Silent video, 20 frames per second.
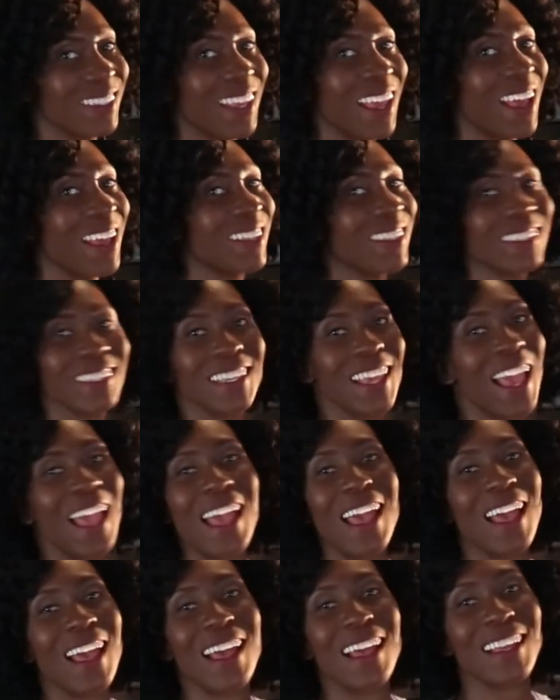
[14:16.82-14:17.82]
yes,
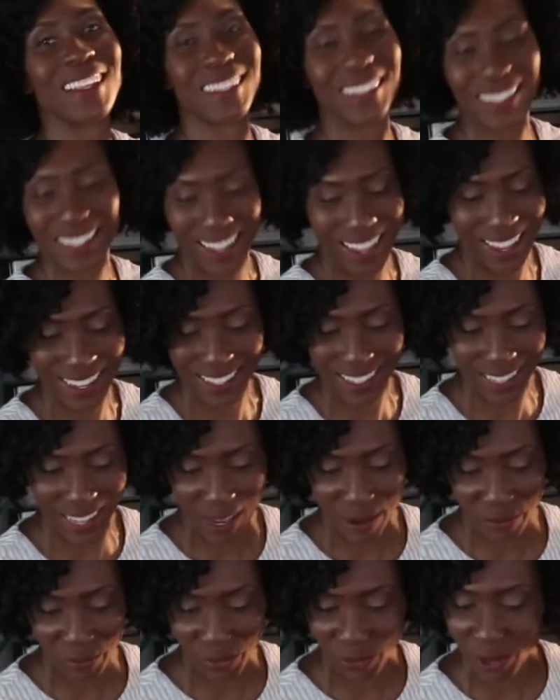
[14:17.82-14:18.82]
yes, yes.
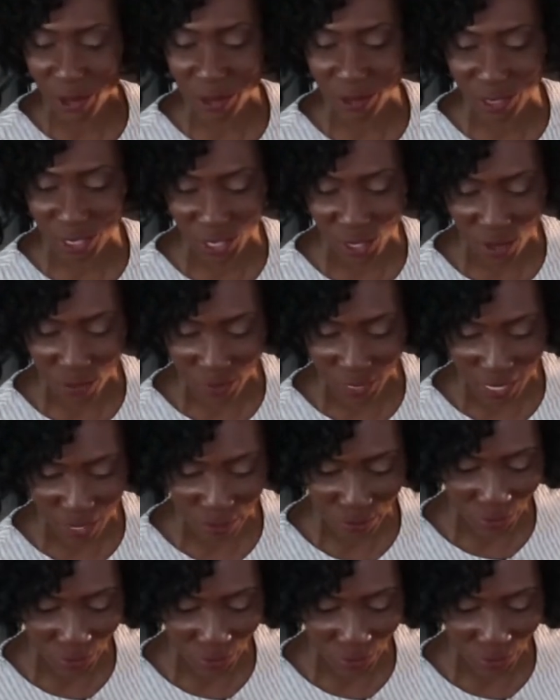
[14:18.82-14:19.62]
Come through, soup, come